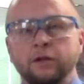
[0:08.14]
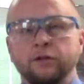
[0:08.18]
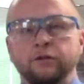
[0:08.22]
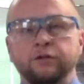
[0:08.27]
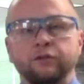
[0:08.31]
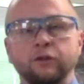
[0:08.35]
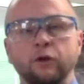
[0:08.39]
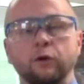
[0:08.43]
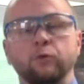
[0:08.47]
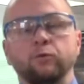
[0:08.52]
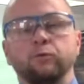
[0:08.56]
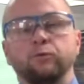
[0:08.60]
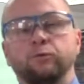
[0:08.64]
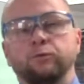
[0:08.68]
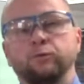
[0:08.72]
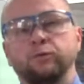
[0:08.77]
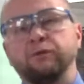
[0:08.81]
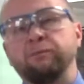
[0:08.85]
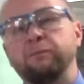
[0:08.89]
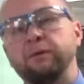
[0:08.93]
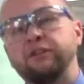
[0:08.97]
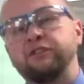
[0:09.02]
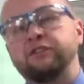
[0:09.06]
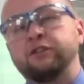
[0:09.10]
So
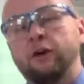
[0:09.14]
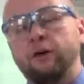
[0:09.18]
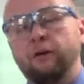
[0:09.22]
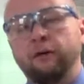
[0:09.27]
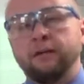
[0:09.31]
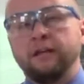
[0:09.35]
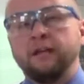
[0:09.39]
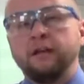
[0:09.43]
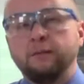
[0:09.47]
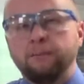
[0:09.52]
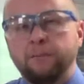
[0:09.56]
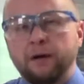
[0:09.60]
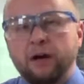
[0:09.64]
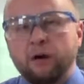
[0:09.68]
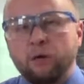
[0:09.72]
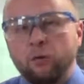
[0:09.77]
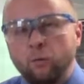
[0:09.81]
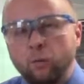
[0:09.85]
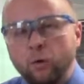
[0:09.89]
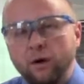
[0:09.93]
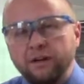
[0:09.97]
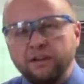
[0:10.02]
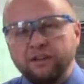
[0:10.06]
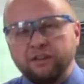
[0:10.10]
we've been talking
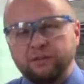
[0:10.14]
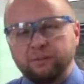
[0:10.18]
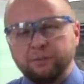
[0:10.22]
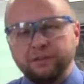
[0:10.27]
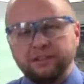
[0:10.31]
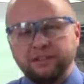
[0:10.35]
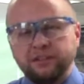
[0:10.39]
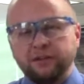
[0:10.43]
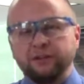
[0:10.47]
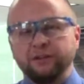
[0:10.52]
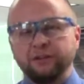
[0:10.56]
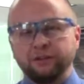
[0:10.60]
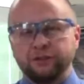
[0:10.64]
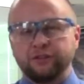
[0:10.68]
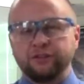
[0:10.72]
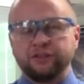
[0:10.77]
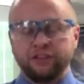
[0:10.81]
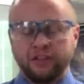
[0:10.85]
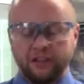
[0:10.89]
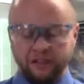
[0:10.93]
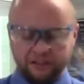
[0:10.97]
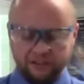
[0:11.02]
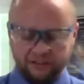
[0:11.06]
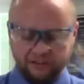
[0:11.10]
about what is material
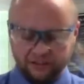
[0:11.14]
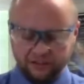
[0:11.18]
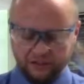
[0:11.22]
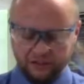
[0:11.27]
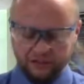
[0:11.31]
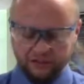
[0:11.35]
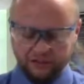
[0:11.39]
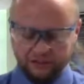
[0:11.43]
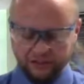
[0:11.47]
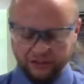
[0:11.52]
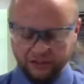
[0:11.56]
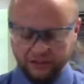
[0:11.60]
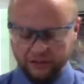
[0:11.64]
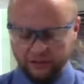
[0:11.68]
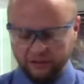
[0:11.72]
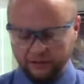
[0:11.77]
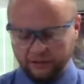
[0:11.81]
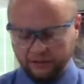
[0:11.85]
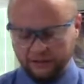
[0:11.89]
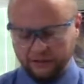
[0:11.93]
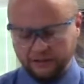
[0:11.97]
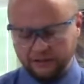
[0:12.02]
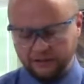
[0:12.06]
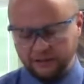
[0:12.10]
science and
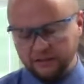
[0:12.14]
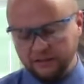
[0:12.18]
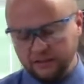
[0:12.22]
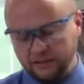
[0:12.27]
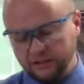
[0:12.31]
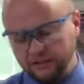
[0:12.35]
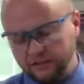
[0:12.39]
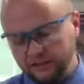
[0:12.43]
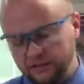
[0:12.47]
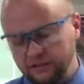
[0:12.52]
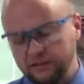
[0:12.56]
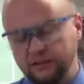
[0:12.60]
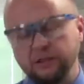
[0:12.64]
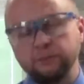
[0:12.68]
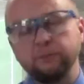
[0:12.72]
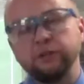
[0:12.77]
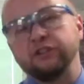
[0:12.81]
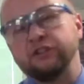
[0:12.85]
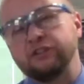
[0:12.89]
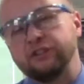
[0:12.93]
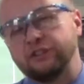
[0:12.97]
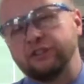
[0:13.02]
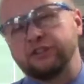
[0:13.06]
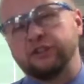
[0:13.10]
engineering, and in this
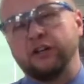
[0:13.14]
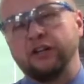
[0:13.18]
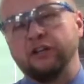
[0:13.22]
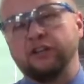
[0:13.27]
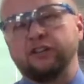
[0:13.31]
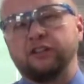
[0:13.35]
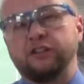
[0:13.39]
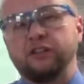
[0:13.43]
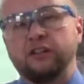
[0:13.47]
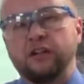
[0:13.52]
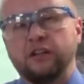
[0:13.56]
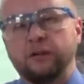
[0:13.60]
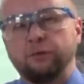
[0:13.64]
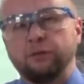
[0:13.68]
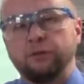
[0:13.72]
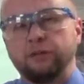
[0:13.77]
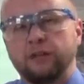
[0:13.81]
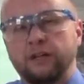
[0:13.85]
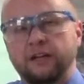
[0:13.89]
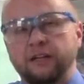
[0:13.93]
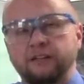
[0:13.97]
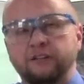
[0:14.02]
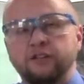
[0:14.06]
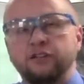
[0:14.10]
demonstration I
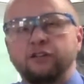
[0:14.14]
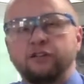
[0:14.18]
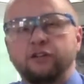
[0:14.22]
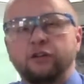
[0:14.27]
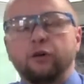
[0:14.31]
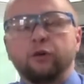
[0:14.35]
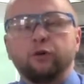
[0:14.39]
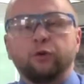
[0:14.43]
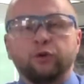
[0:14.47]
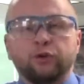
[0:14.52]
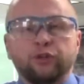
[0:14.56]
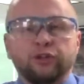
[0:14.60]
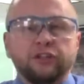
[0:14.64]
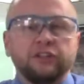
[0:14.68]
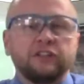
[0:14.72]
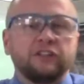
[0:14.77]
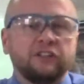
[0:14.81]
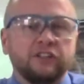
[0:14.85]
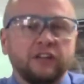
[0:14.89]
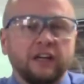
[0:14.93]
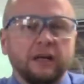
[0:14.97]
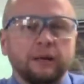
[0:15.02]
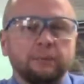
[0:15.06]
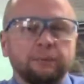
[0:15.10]
would like to show you an
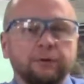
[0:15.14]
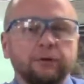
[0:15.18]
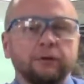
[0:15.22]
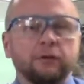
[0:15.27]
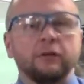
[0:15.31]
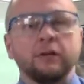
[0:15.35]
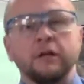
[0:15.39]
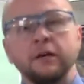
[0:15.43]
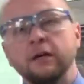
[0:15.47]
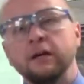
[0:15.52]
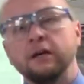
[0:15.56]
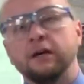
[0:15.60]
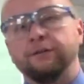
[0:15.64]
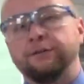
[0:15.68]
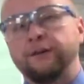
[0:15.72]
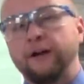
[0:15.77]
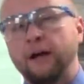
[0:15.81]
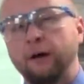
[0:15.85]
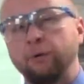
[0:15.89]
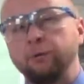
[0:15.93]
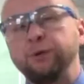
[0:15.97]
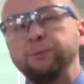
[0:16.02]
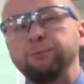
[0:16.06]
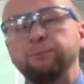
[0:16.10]
example of
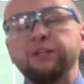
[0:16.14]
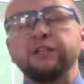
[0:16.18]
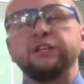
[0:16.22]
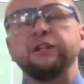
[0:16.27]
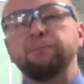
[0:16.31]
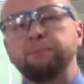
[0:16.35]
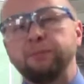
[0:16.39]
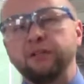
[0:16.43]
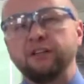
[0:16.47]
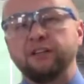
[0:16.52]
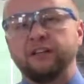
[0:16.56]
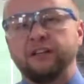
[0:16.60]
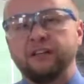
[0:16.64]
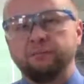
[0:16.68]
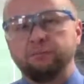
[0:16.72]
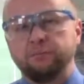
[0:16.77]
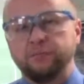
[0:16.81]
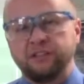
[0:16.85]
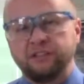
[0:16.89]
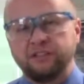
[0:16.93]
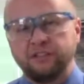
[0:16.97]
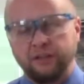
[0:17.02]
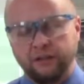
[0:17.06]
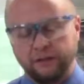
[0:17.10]
how we manipulate
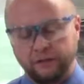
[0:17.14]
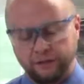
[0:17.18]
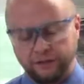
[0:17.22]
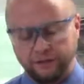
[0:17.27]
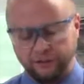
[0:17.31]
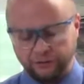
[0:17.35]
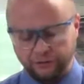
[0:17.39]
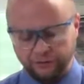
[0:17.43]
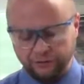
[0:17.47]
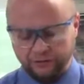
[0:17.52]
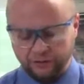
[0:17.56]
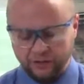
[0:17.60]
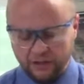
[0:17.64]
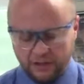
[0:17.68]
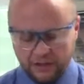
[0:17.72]
materials,